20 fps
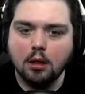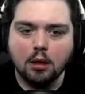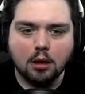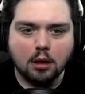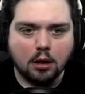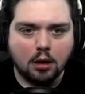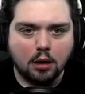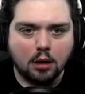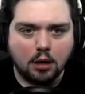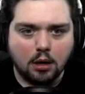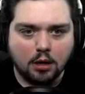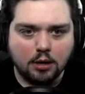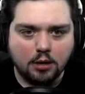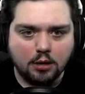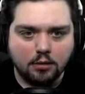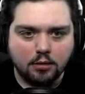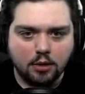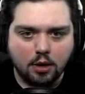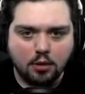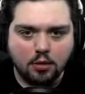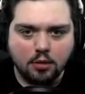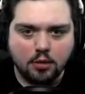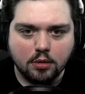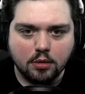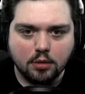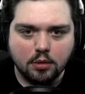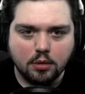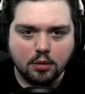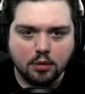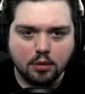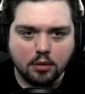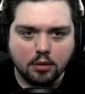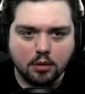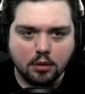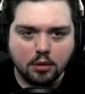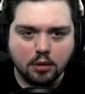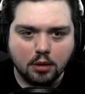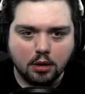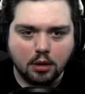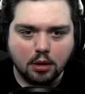Oh, I don't know.
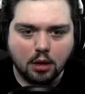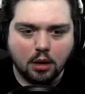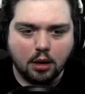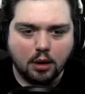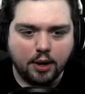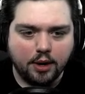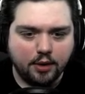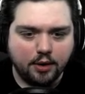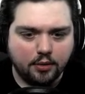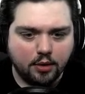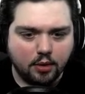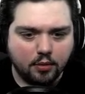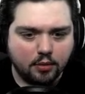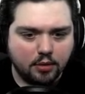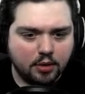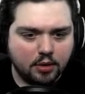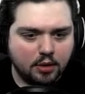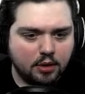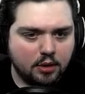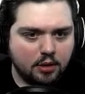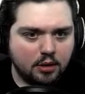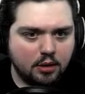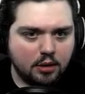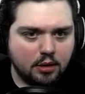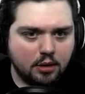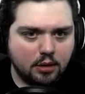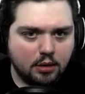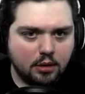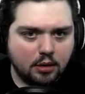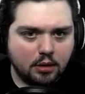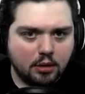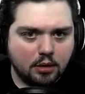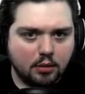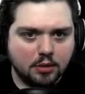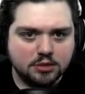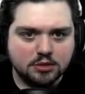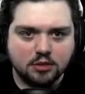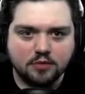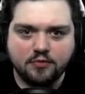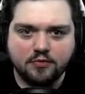Oh, I don't know.
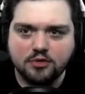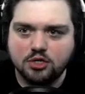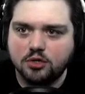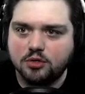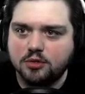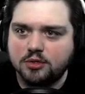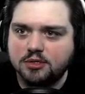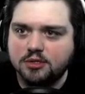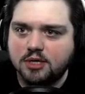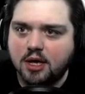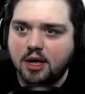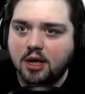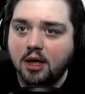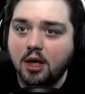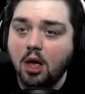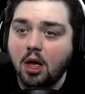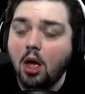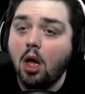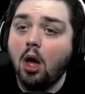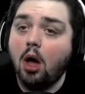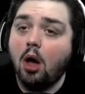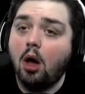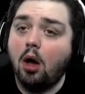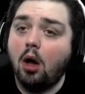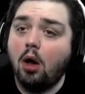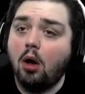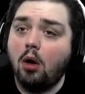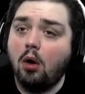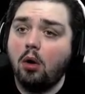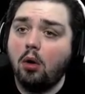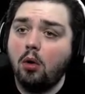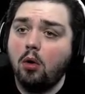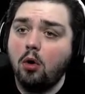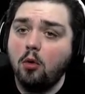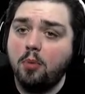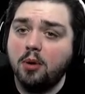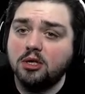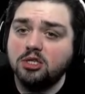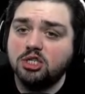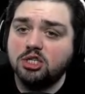What's our journal say? Oh,
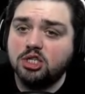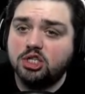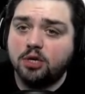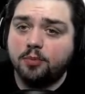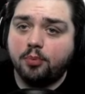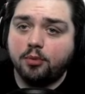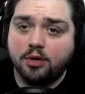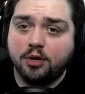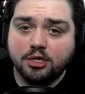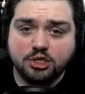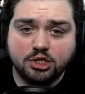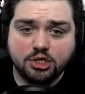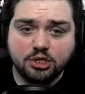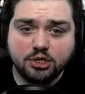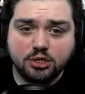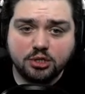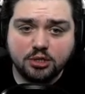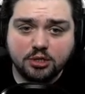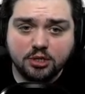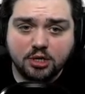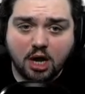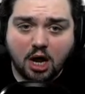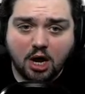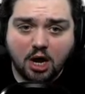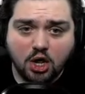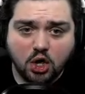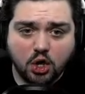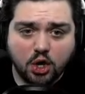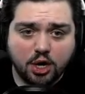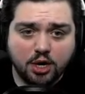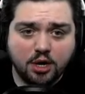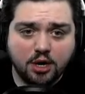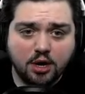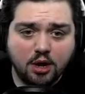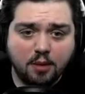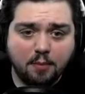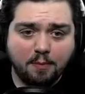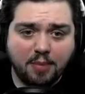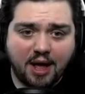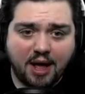bunch of gibberish. Not good.
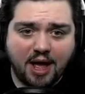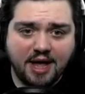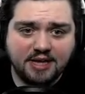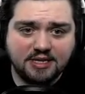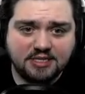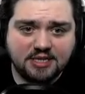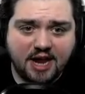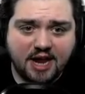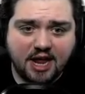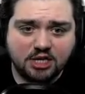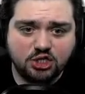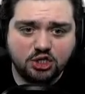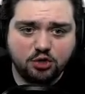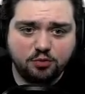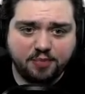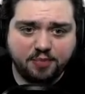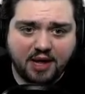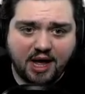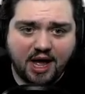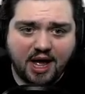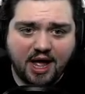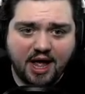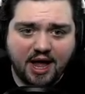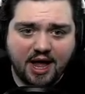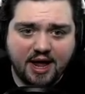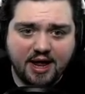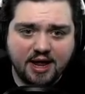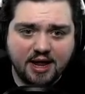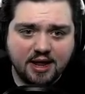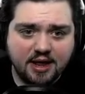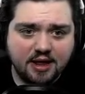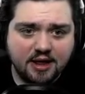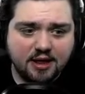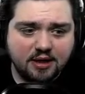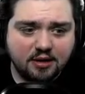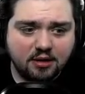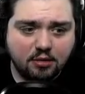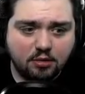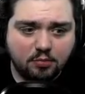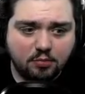Bye, statue, bye!
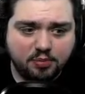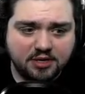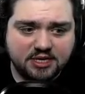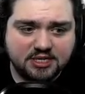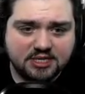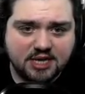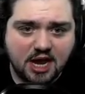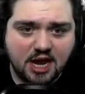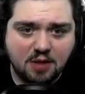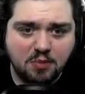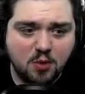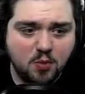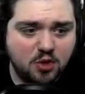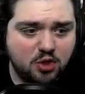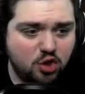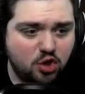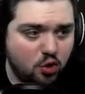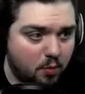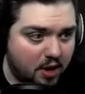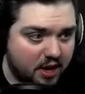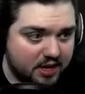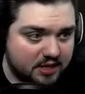Oh, please take me with you. My